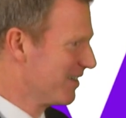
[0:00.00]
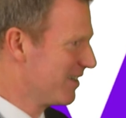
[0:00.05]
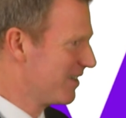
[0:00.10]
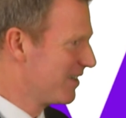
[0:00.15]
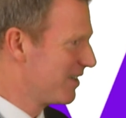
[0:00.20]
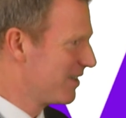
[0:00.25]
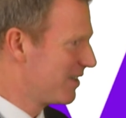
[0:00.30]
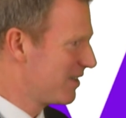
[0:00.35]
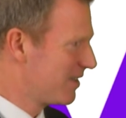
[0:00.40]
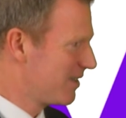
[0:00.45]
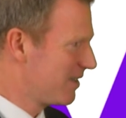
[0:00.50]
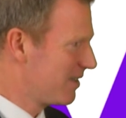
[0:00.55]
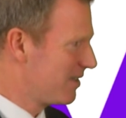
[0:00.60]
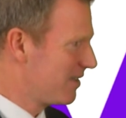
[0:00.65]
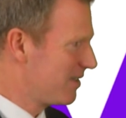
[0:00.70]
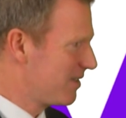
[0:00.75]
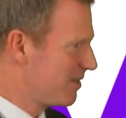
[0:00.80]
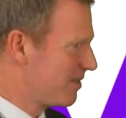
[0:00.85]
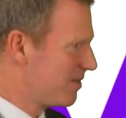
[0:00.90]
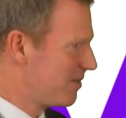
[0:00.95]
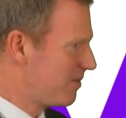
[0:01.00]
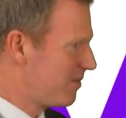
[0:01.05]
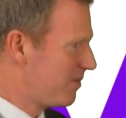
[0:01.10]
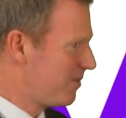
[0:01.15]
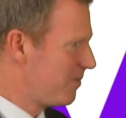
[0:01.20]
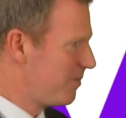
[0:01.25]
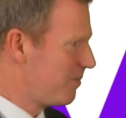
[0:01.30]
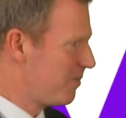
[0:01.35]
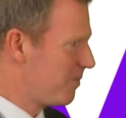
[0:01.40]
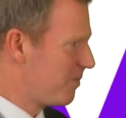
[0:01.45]

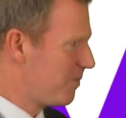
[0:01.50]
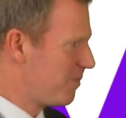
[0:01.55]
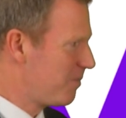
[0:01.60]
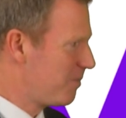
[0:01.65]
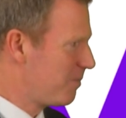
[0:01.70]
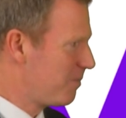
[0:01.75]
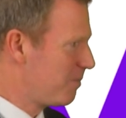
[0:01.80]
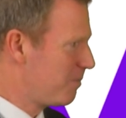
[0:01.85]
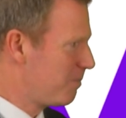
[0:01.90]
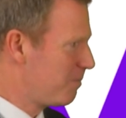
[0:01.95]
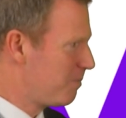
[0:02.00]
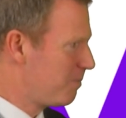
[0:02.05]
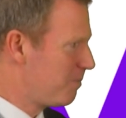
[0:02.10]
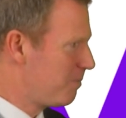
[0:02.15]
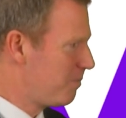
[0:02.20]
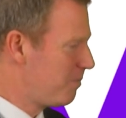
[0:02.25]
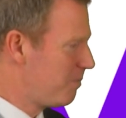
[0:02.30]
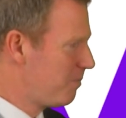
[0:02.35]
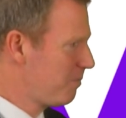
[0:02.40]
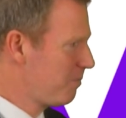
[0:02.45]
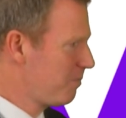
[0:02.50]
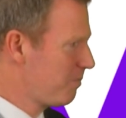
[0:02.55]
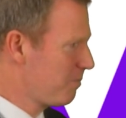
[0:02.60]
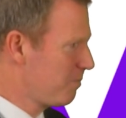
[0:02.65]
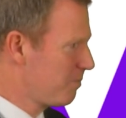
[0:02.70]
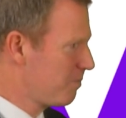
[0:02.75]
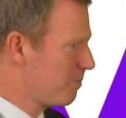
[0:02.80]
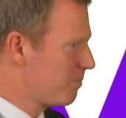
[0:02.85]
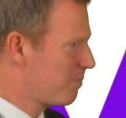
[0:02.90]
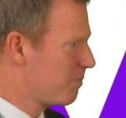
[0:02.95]

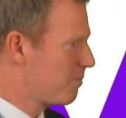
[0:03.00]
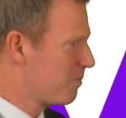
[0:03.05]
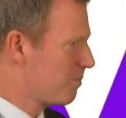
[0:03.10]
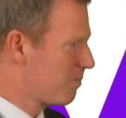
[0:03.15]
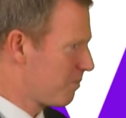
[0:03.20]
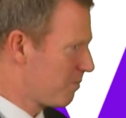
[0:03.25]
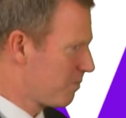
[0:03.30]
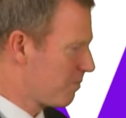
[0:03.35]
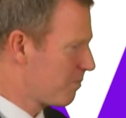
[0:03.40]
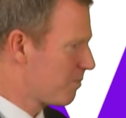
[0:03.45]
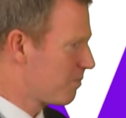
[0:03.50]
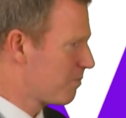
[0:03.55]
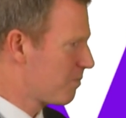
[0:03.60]
This person isn't speaking.